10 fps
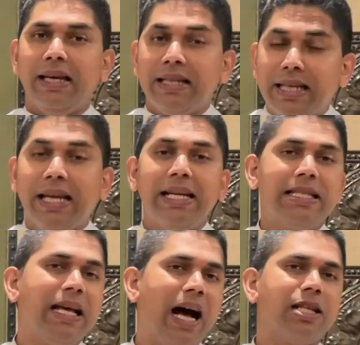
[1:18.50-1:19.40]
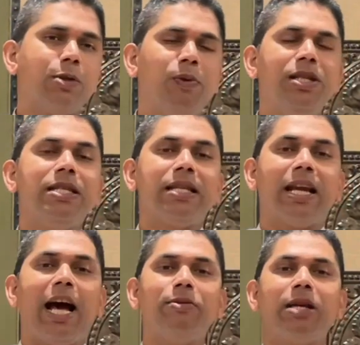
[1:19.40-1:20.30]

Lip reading: Today's gospel describes